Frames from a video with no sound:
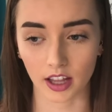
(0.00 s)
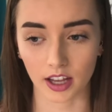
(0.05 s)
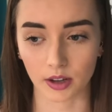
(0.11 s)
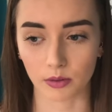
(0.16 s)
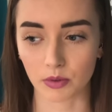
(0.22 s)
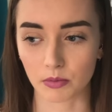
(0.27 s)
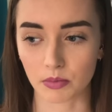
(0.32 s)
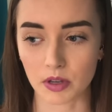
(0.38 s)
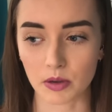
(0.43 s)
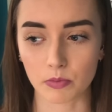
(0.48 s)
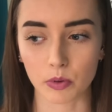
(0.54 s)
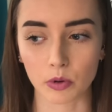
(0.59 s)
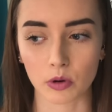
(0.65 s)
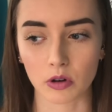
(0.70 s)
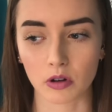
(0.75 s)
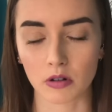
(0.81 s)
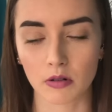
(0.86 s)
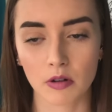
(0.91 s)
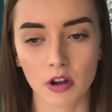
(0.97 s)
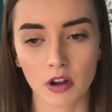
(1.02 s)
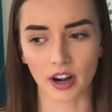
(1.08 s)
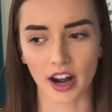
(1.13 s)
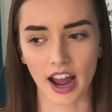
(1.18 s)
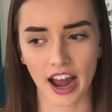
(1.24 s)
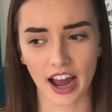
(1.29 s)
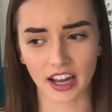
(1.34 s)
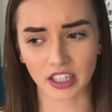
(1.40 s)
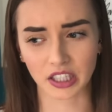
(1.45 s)
like when people would
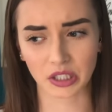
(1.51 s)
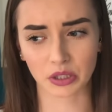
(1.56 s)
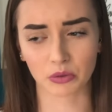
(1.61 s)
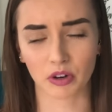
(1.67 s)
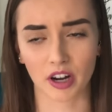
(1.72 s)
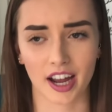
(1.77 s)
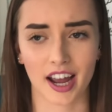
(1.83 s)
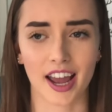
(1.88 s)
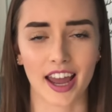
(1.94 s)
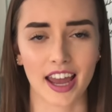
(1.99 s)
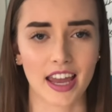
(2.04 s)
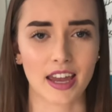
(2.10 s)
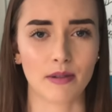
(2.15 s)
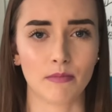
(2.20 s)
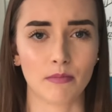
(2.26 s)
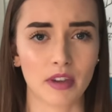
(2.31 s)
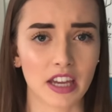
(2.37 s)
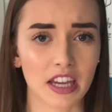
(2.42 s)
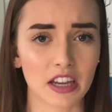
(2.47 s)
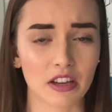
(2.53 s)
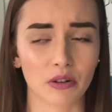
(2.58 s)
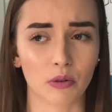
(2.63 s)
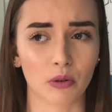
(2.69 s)
ask why I ate meat,